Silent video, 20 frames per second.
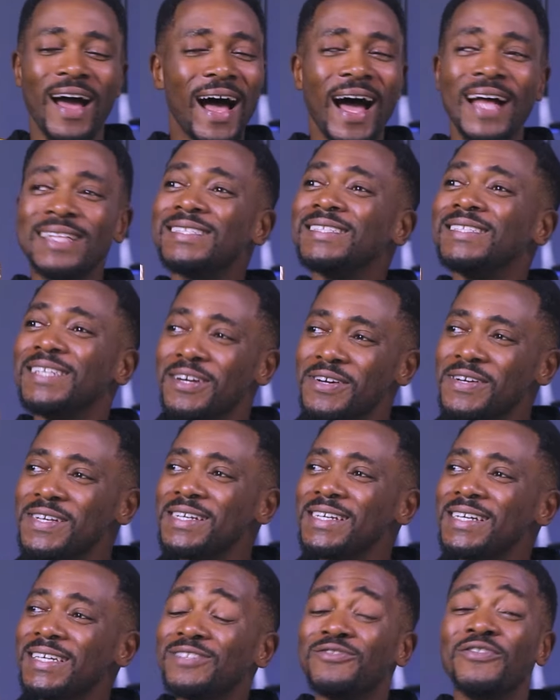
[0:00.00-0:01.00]
Aunty
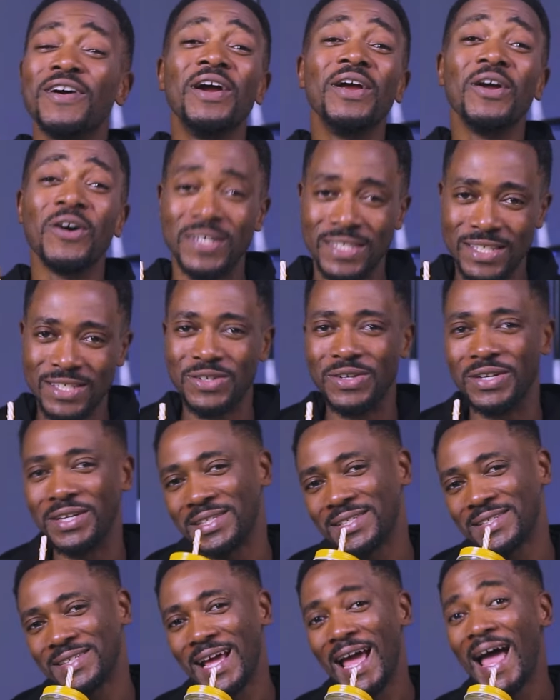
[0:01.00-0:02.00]
Derin is very
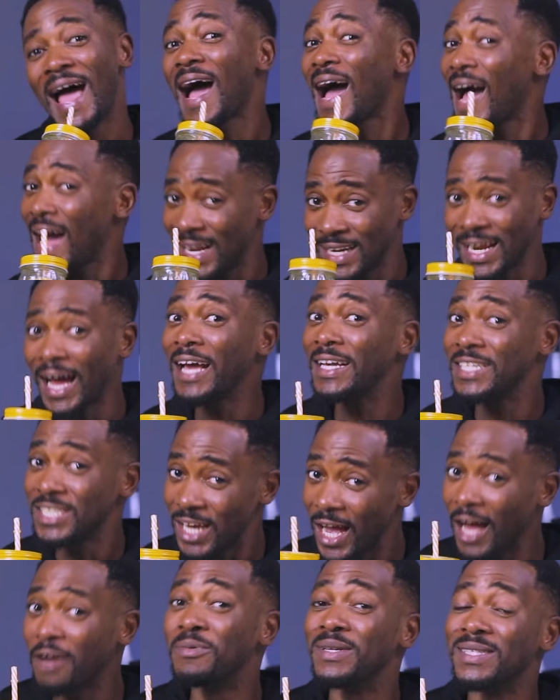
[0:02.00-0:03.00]
unserious. And
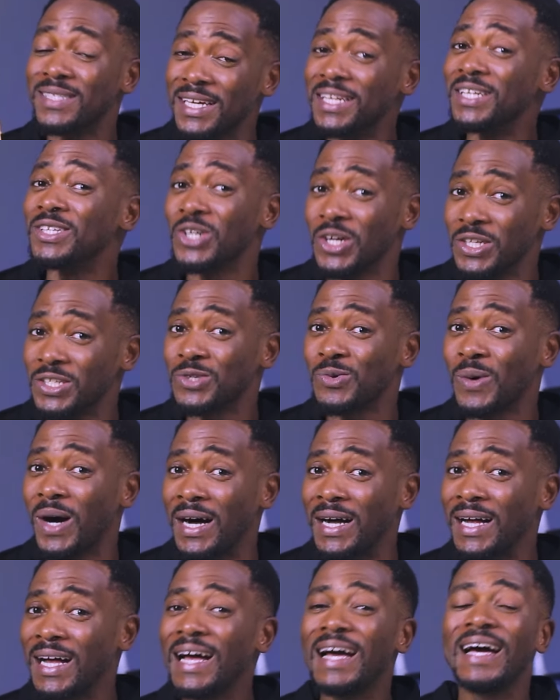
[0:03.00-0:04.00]
I've been saying it all this
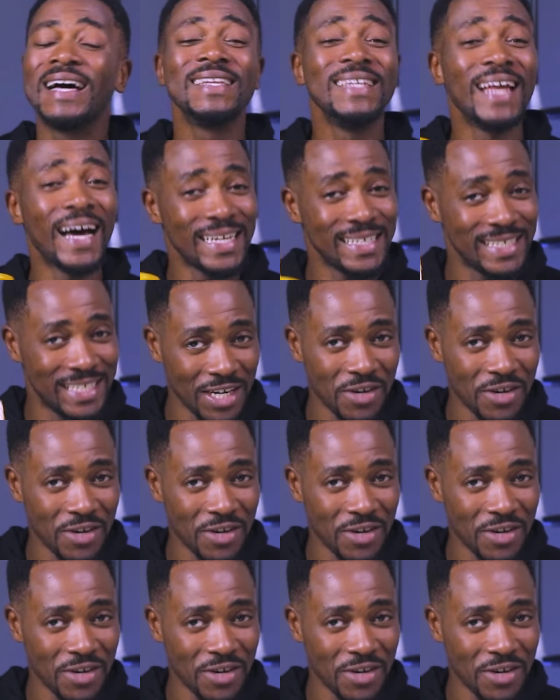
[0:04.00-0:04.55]
while, that